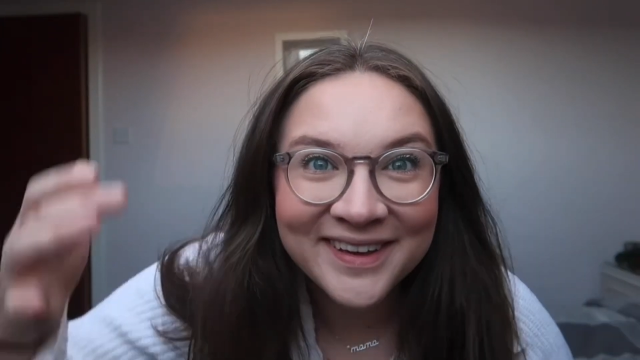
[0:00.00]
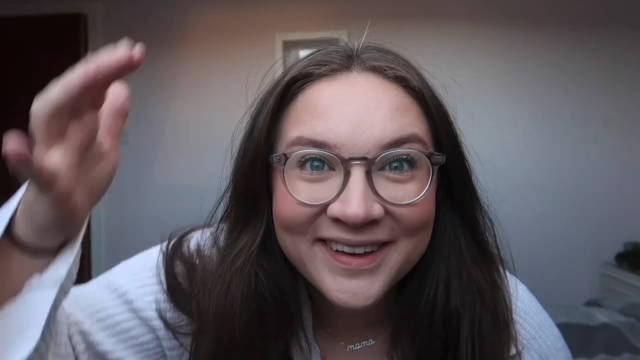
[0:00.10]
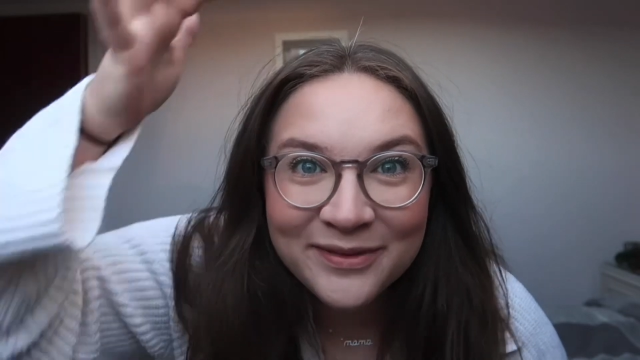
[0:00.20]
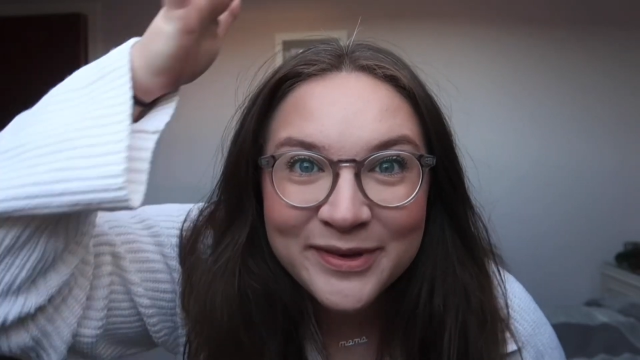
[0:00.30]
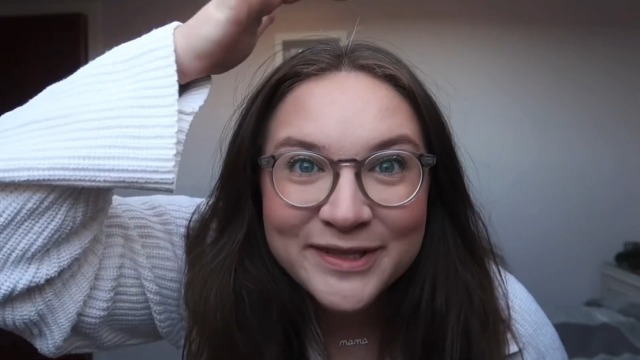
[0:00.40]

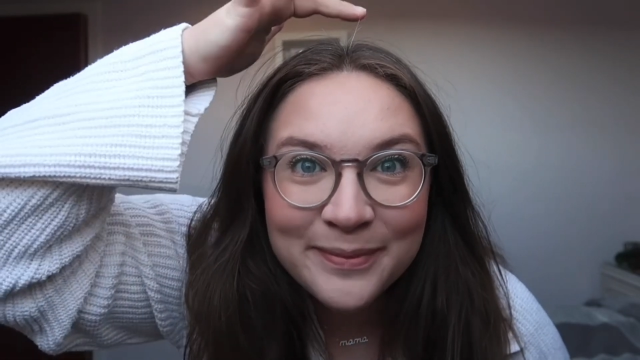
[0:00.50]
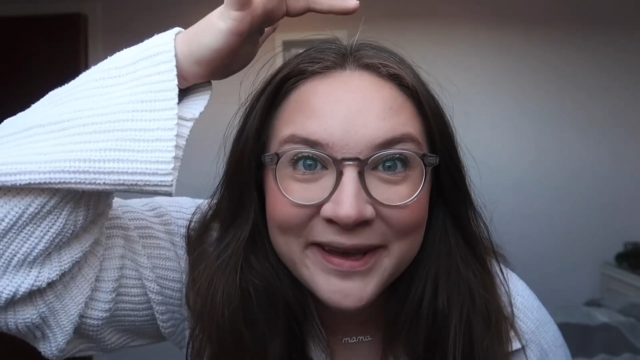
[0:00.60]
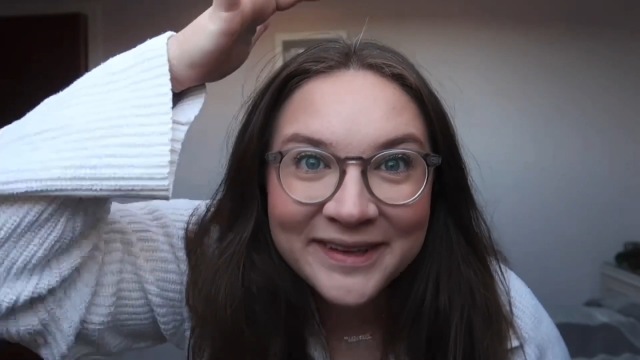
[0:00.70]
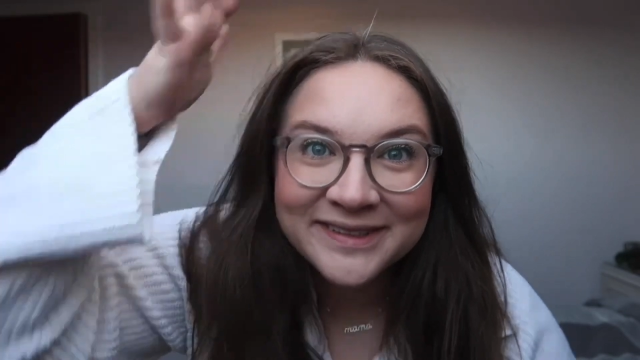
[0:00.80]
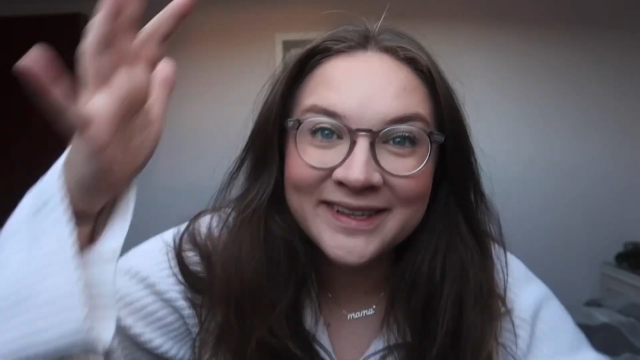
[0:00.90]
get the wee
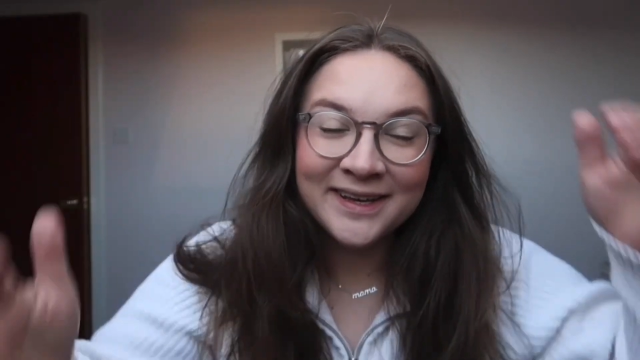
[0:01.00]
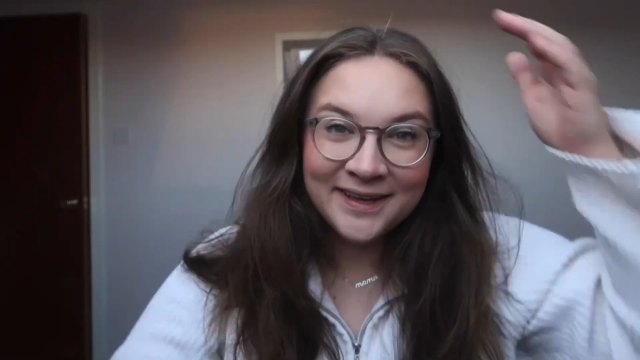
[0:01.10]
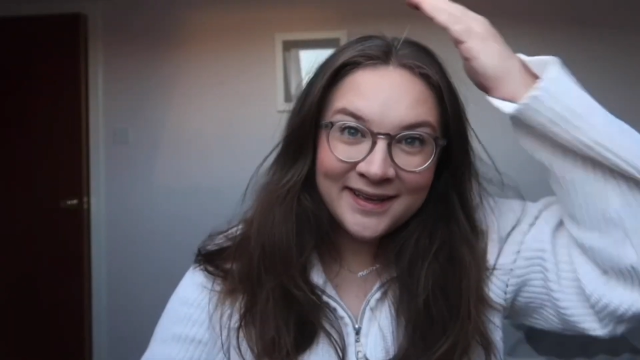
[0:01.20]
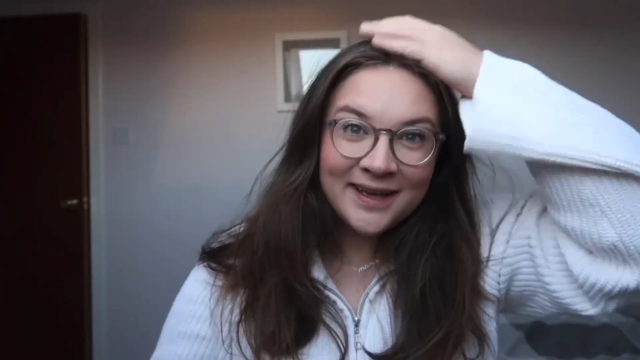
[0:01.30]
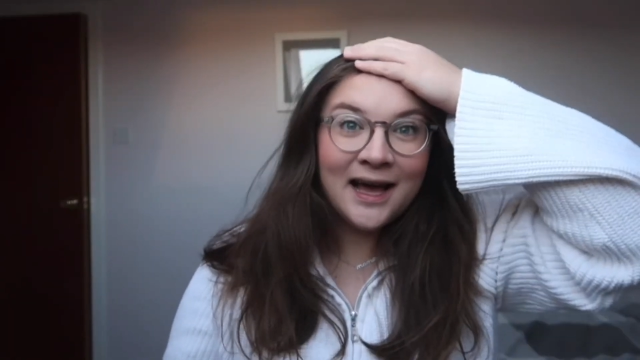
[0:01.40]
spikes.
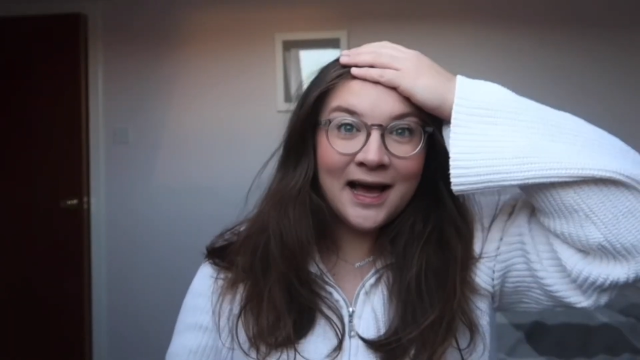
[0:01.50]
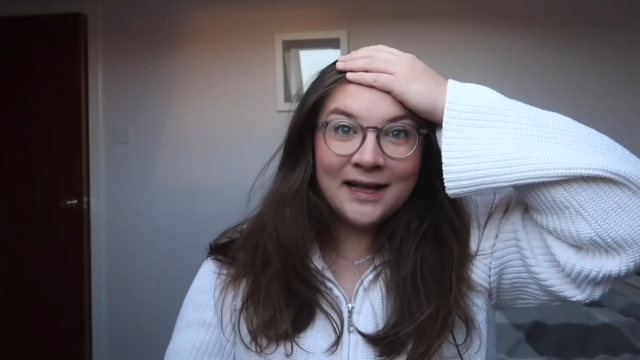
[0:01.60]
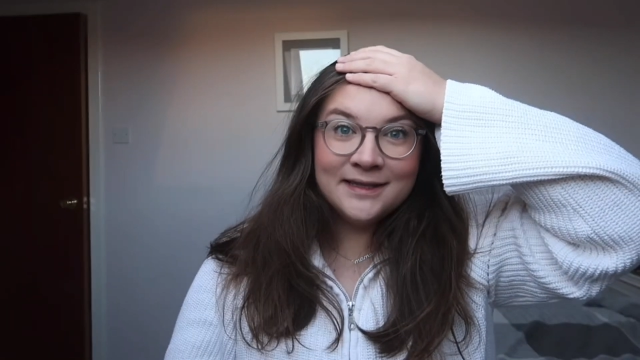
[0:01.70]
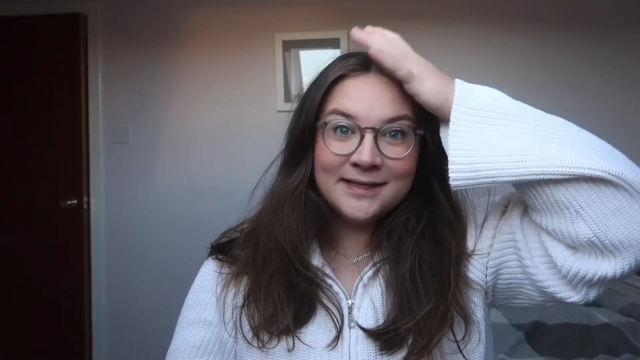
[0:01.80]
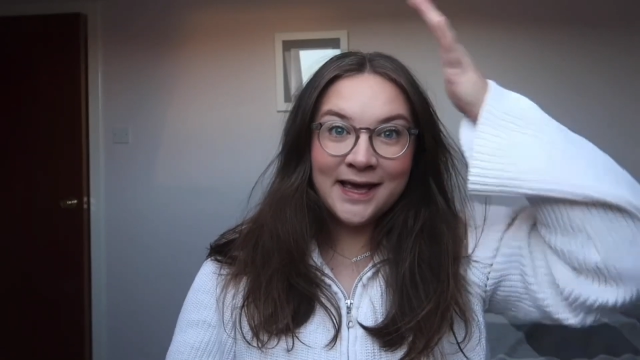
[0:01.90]

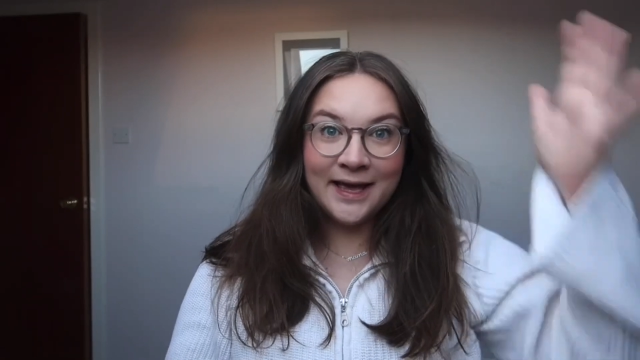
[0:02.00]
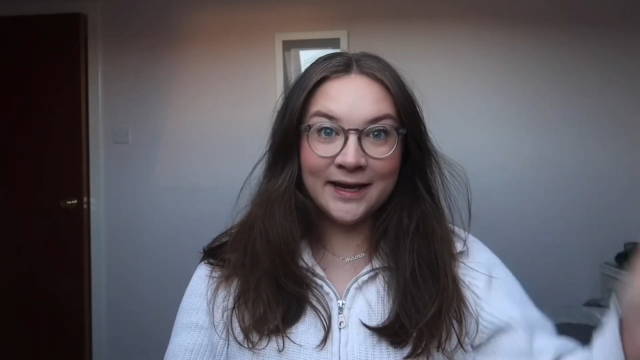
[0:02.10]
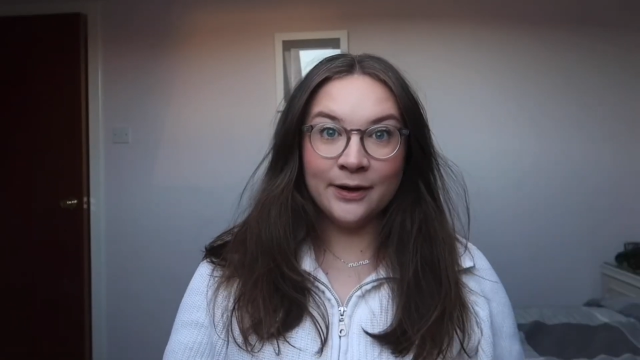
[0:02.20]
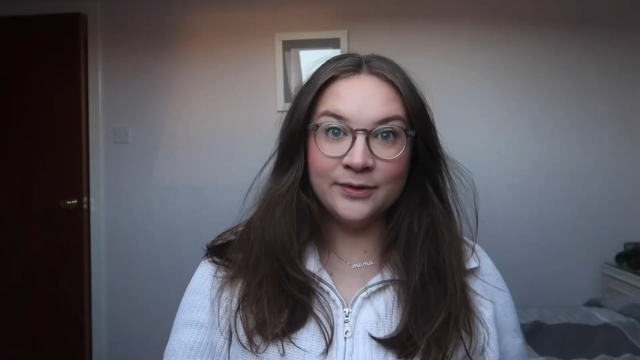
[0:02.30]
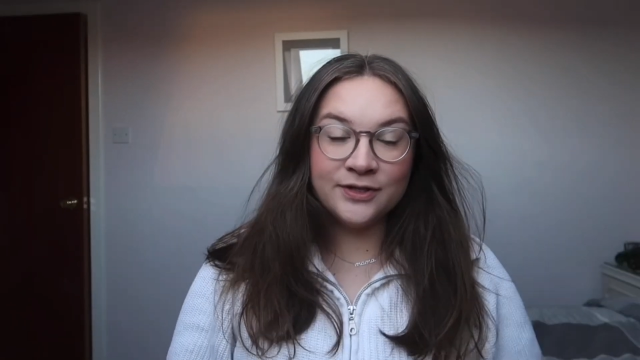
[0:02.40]
And uh,
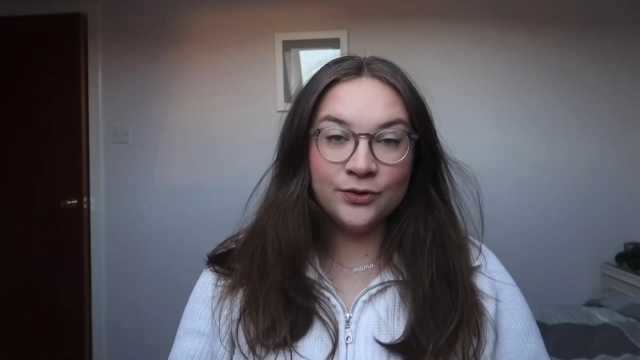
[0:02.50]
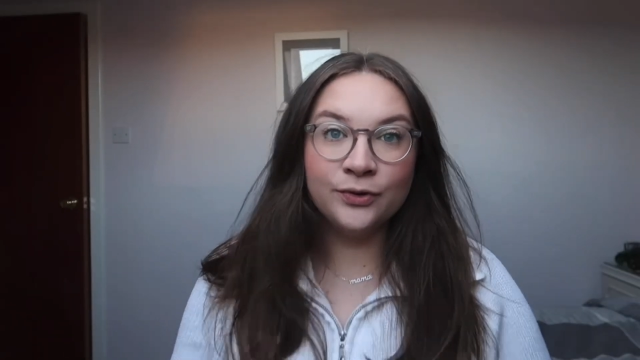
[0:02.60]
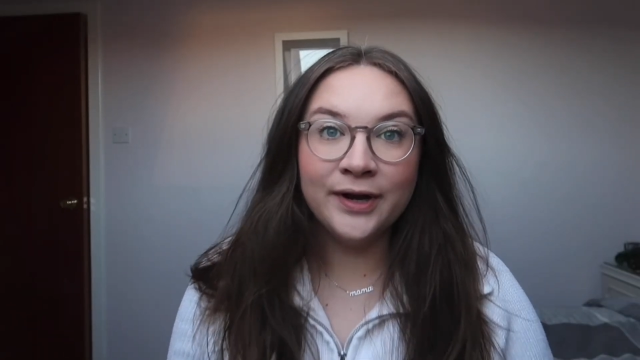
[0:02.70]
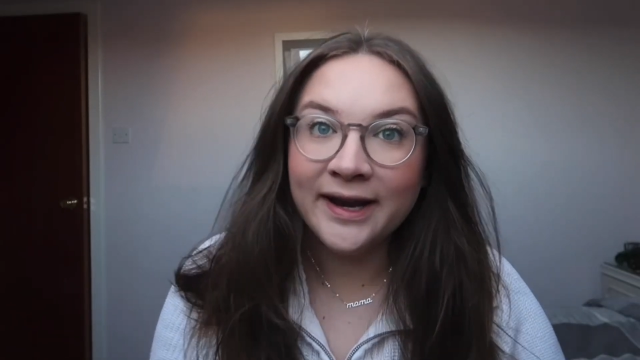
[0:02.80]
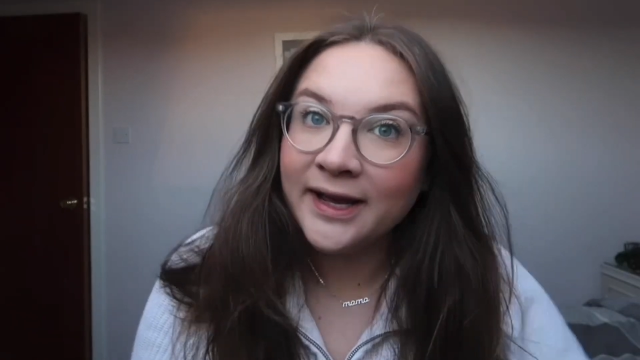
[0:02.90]
now it's
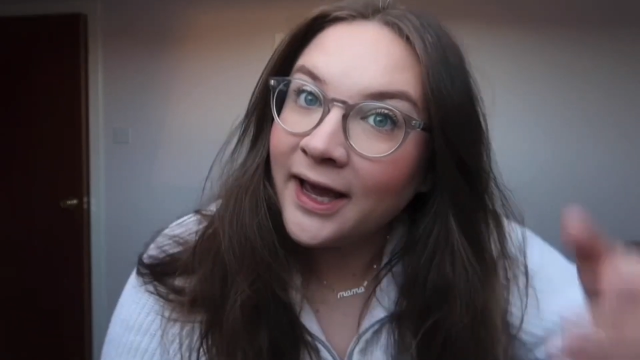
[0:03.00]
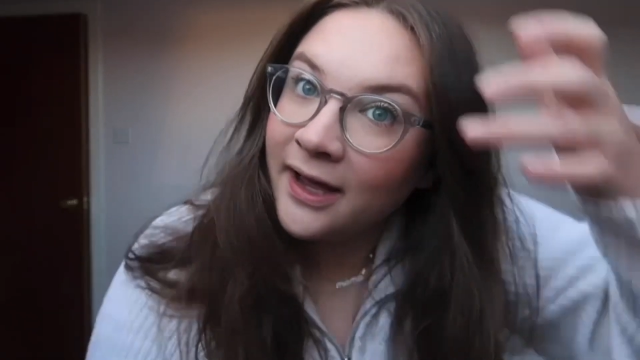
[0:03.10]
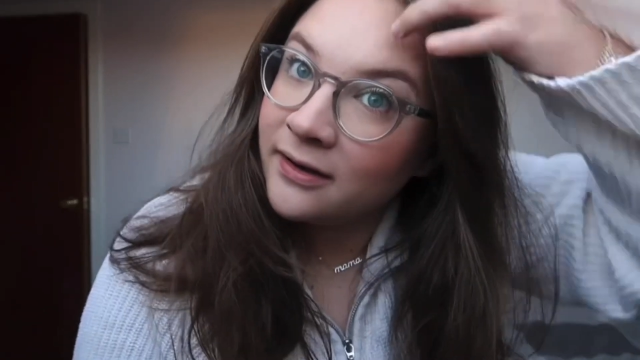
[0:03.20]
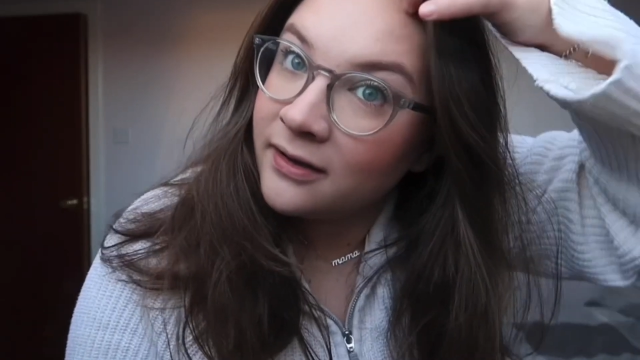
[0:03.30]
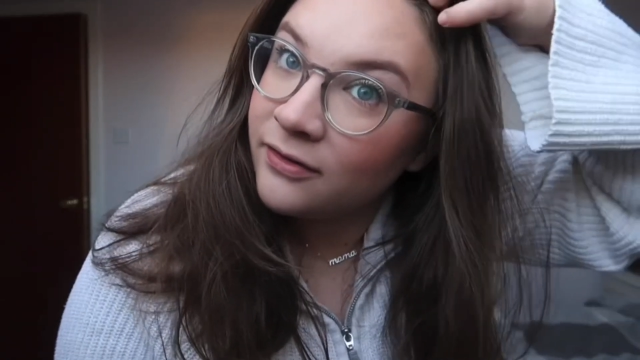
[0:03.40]
grown in
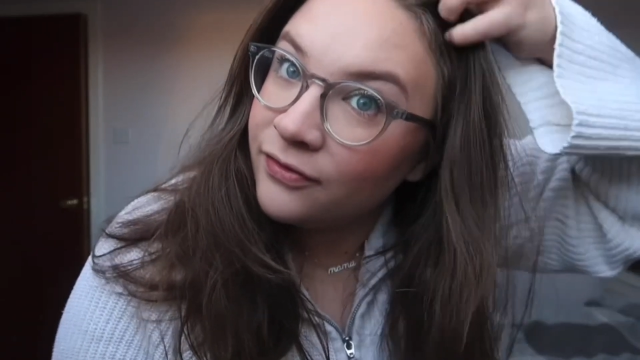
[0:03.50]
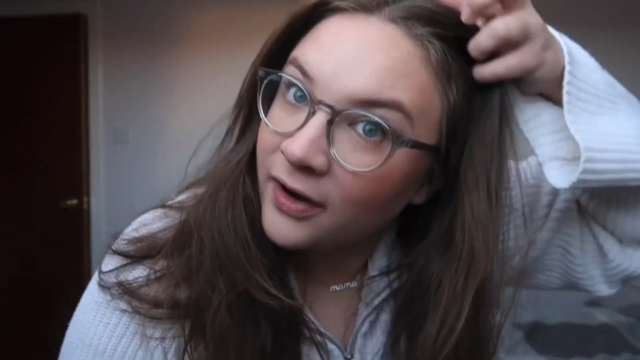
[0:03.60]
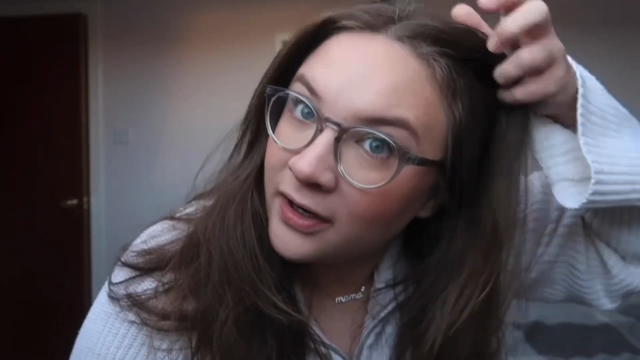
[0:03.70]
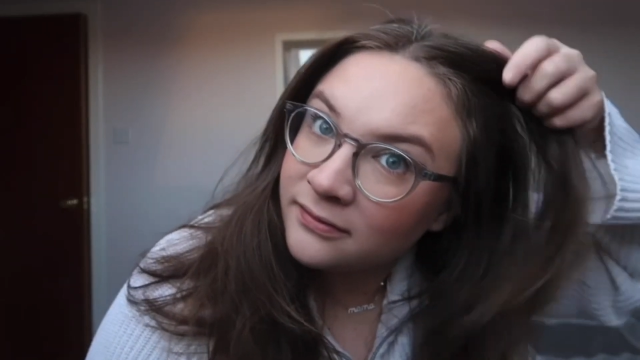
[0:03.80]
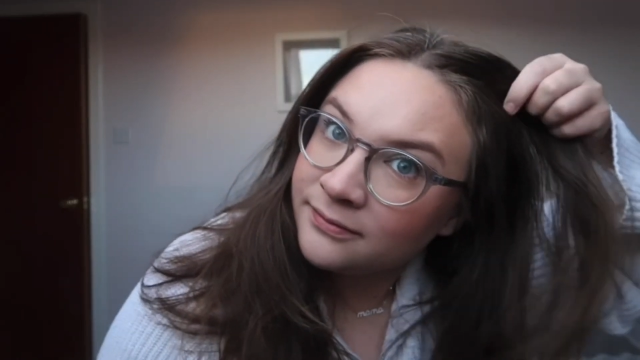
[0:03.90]
again at the
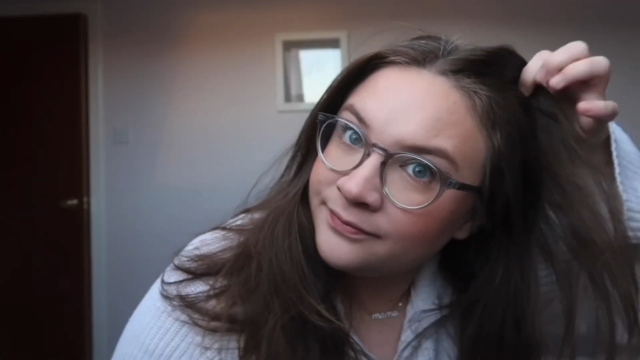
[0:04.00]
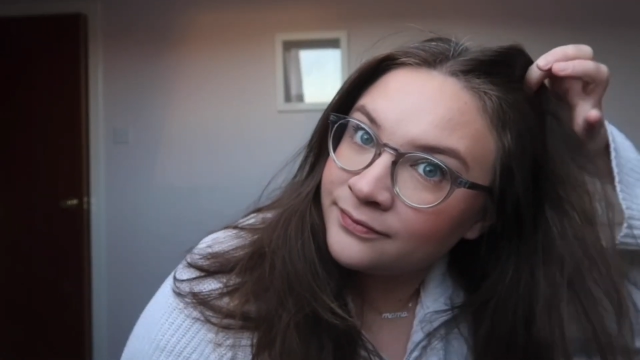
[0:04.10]
front.